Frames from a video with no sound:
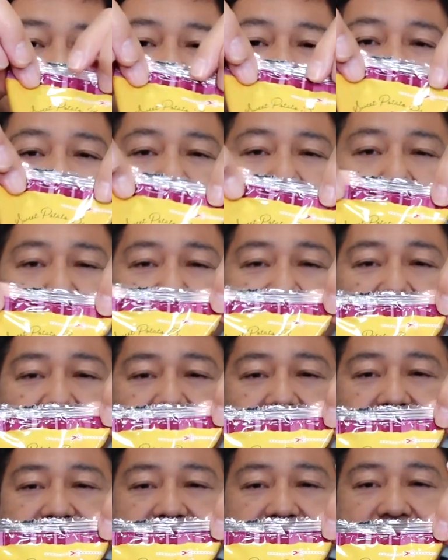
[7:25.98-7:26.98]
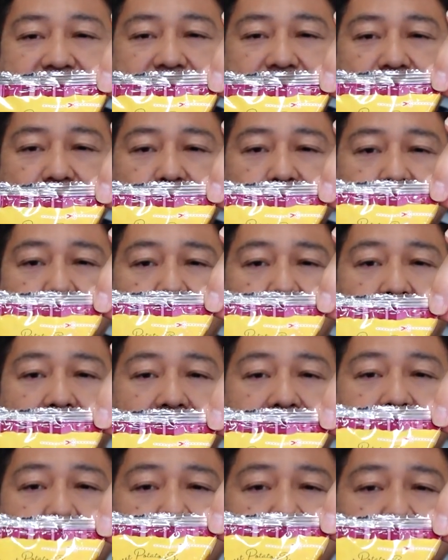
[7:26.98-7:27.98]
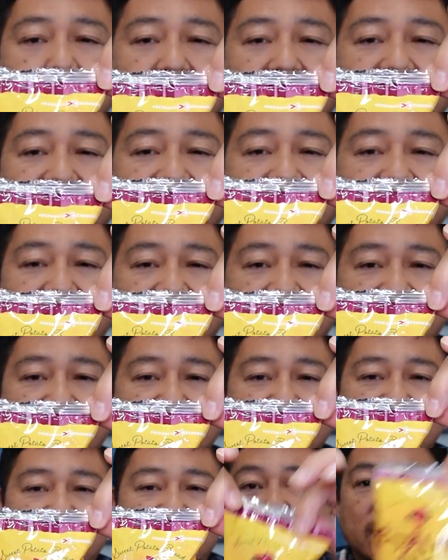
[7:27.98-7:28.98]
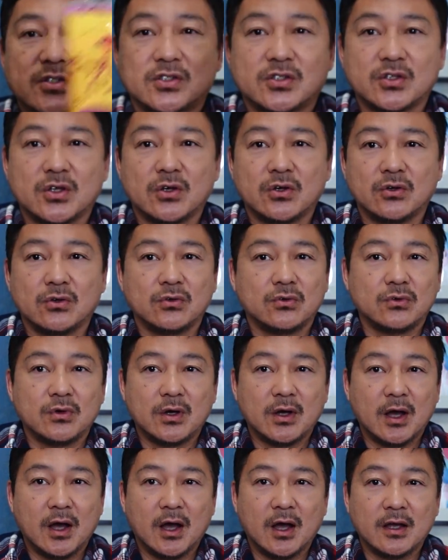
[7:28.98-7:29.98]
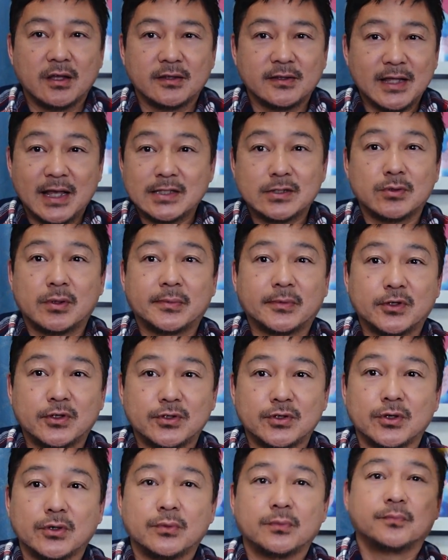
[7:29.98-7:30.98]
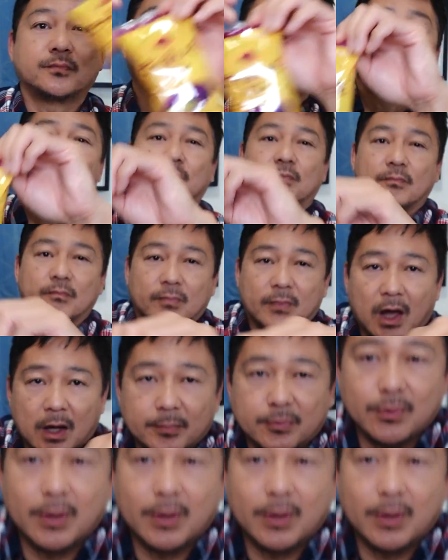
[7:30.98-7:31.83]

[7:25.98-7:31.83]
On the package it says to microwave this, so that's what I'm gonna do. I'll be